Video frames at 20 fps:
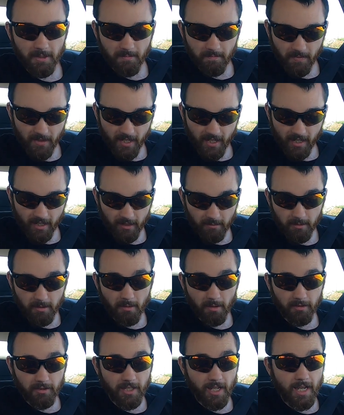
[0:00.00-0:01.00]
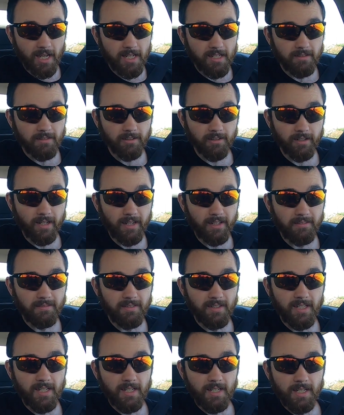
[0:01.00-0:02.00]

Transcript: But I'm gonna come out with an eight or a nine.